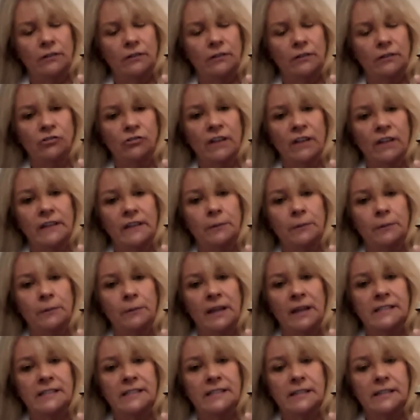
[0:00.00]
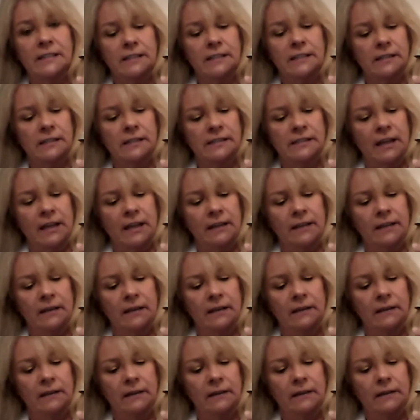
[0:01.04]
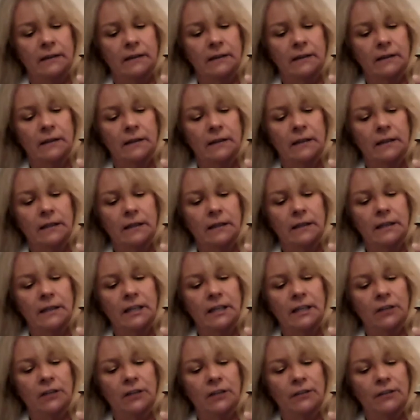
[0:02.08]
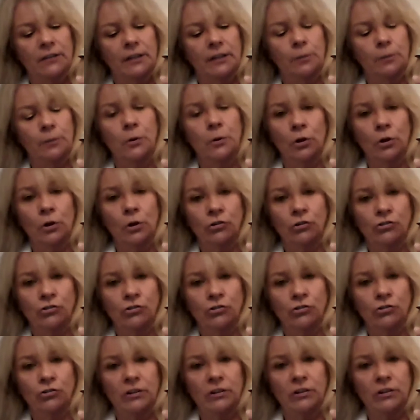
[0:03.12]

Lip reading: Gently place it to the skin. Give a little push.